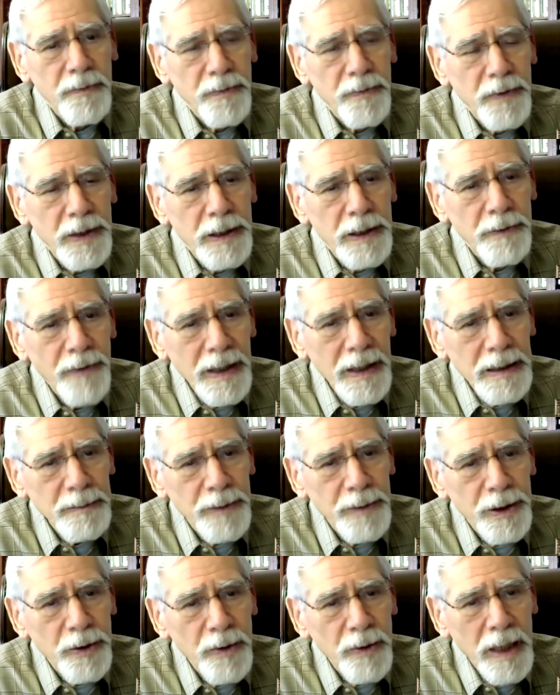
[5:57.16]

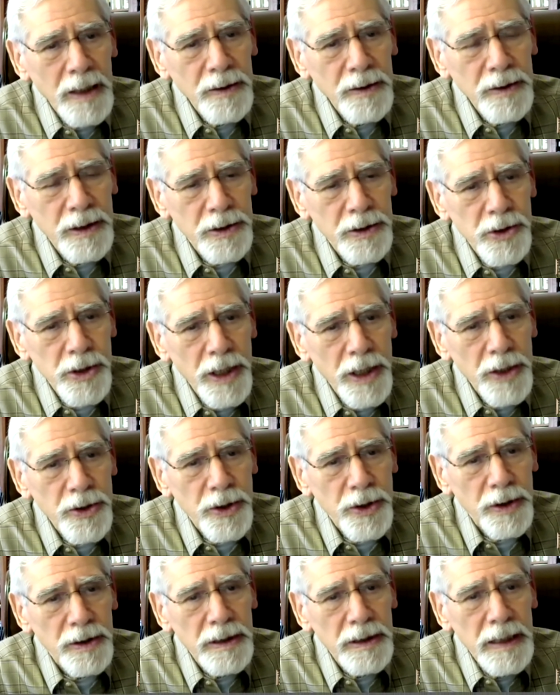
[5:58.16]
development around the
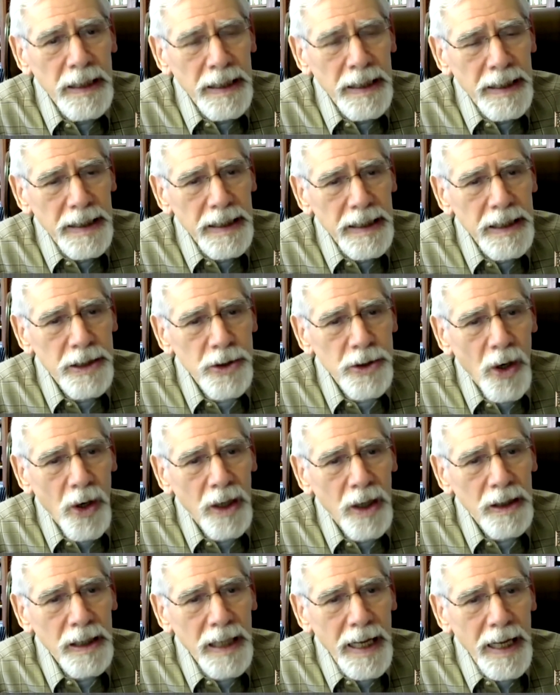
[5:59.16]
station is
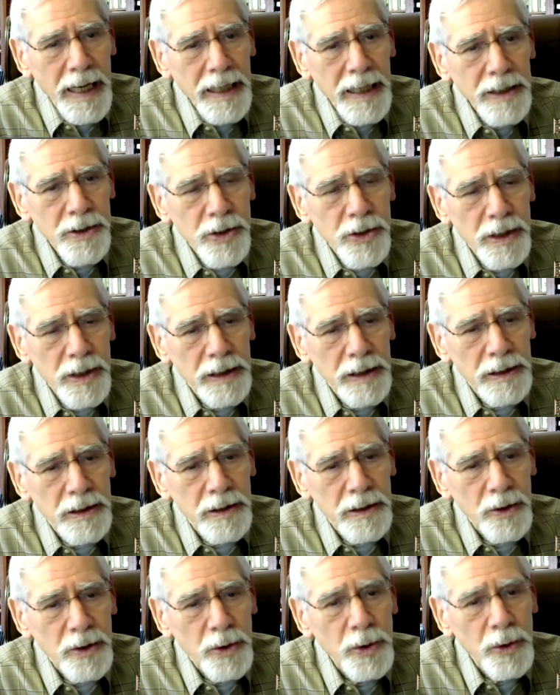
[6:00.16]
on lands that
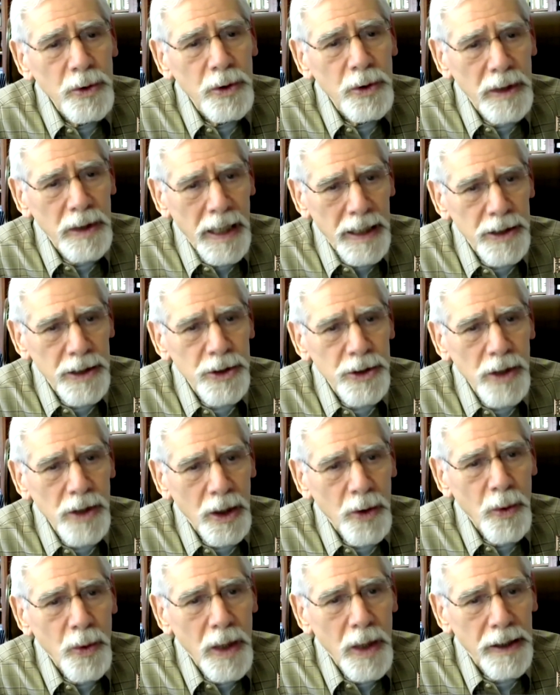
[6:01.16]
Google has
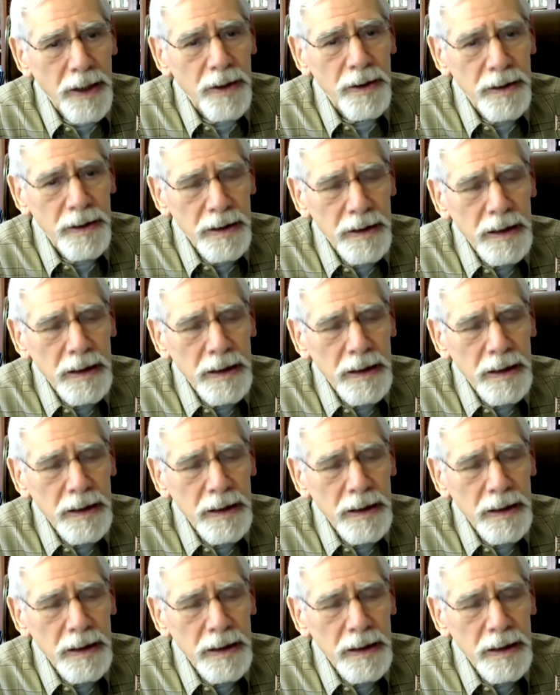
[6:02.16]
acquired.